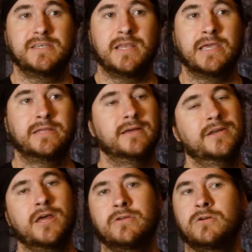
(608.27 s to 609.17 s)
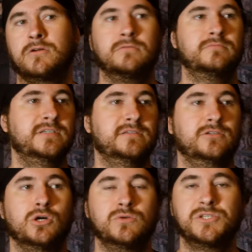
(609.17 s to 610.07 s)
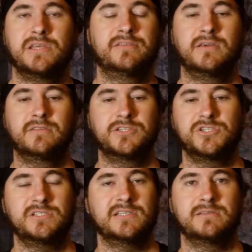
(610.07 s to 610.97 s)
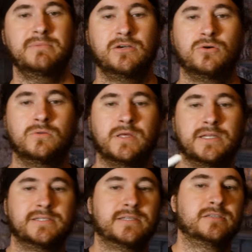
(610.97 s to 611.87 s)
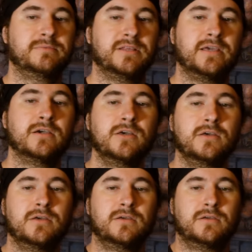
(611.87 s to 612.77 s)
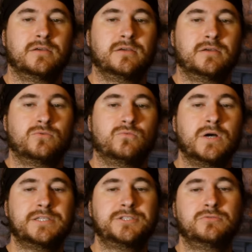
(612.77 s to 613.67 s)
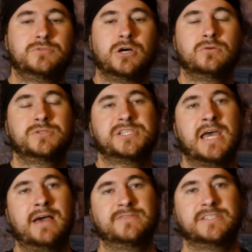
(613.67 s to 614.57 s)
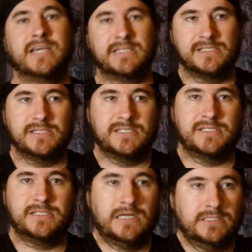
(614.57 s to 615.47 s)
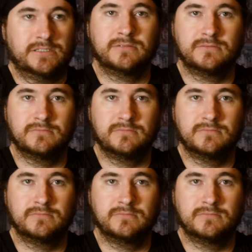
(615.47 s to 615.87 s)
at night. Another ghostly thing that just doesn't make a whole lot of sense to me. Like, what do ghosts have against the sun?